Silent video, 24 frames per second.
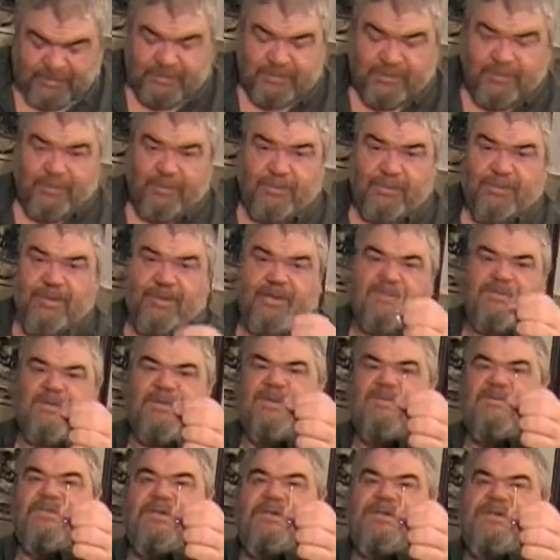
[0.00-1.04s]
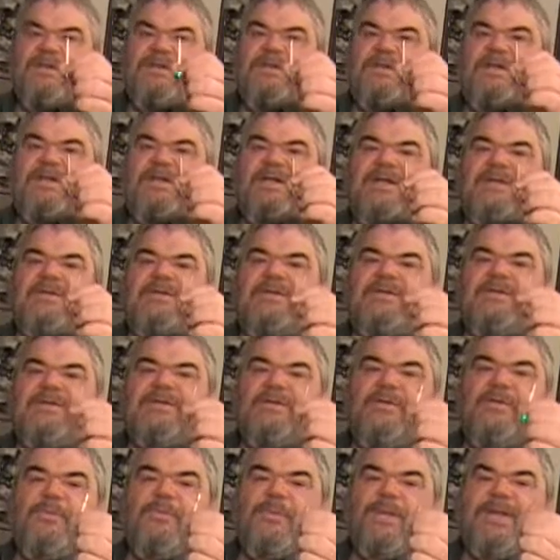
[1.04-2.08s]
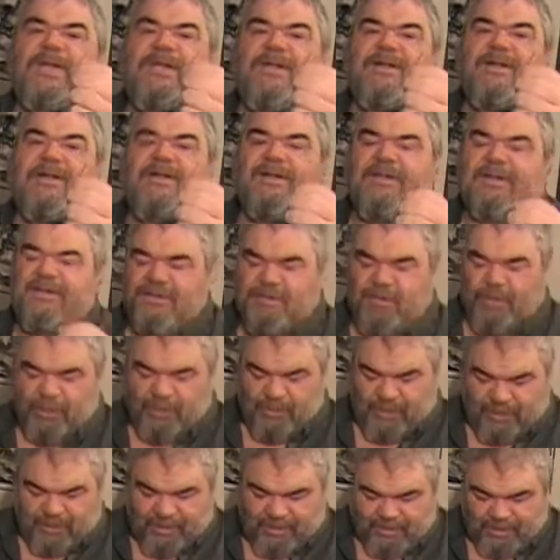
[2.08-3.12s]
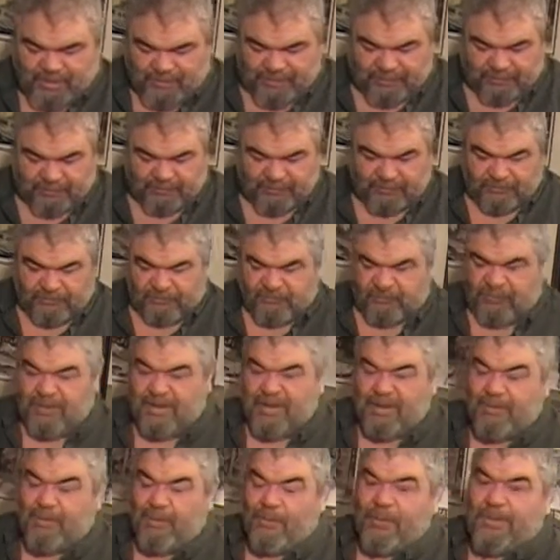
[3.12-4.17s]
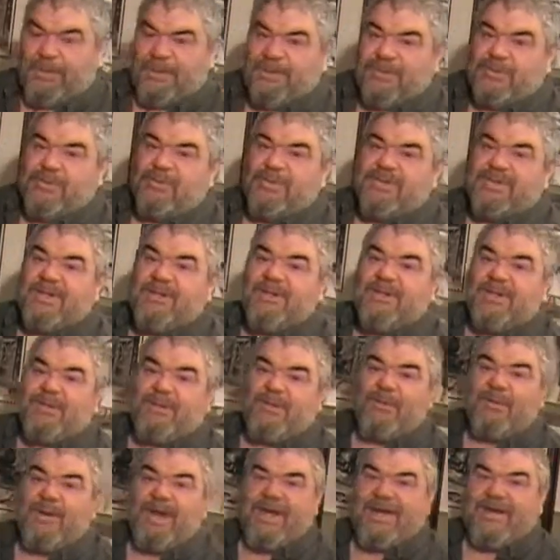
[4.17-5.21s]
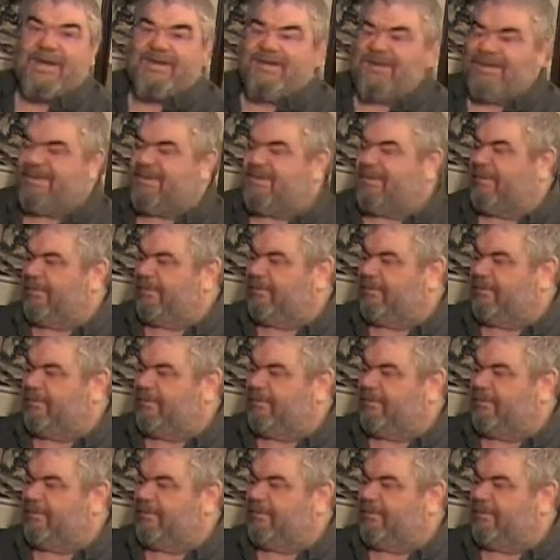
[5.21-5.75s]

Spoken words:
screwdriver I found, it has no bit and it is broken. I'm going to do something miraculous.